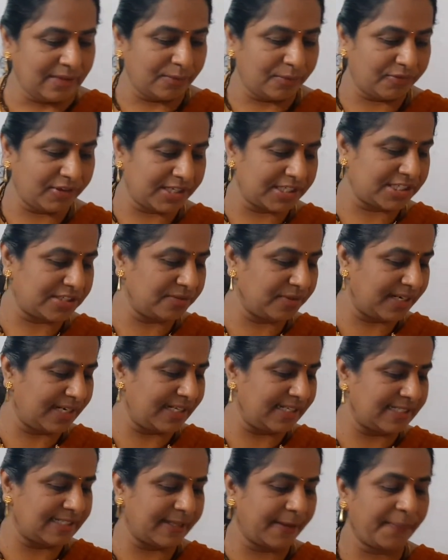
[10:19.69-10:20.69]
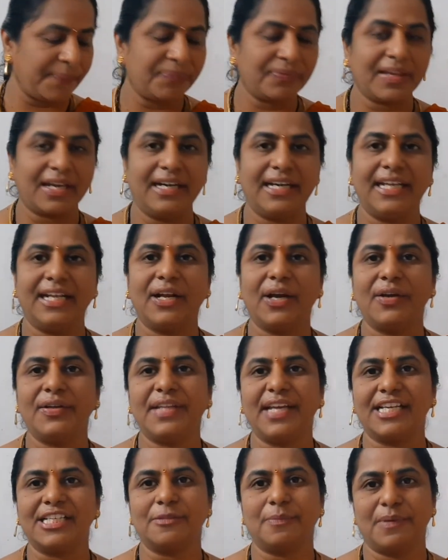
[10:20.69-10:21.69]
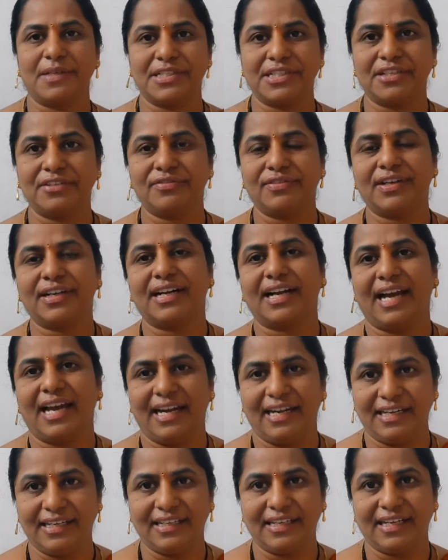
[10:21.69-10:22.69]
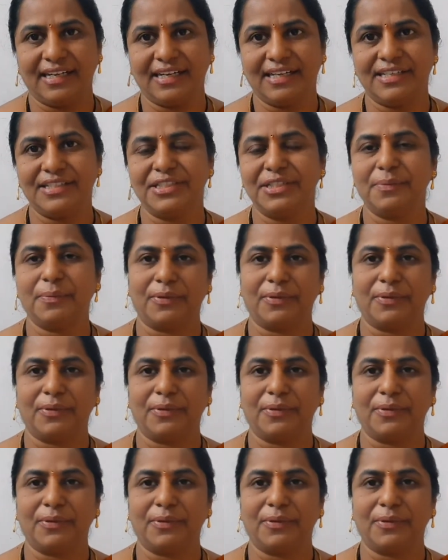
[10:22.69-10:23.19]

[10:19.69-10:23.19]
First one is derive the expression for kinetic energy,